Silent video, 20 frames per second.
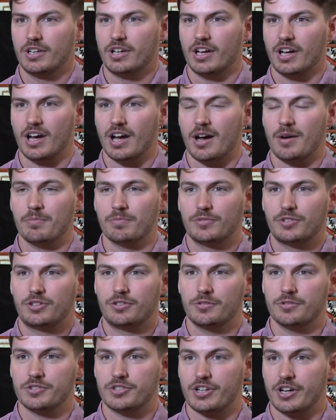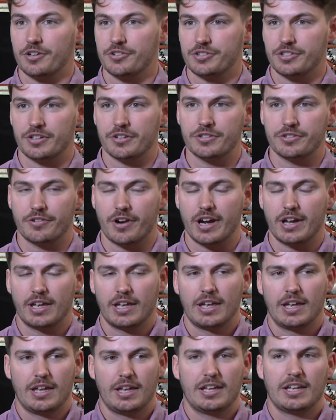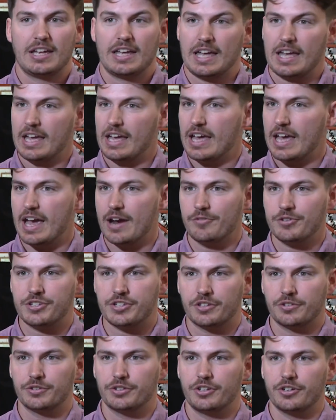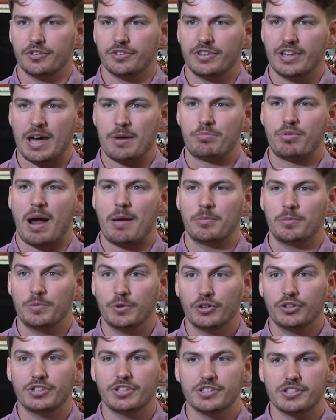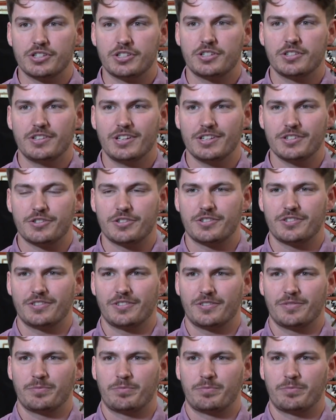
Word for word: hmm. um, two inch hailstones, right? Every single year. Every single year. That probability is, is